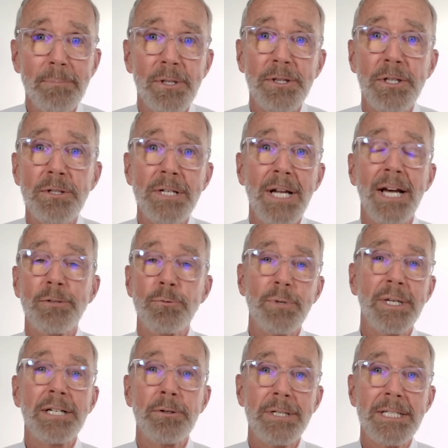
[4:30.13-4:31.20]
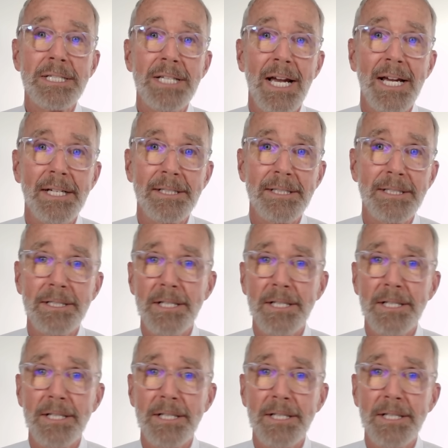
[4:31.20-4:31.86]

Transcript: but they're not rigorous science.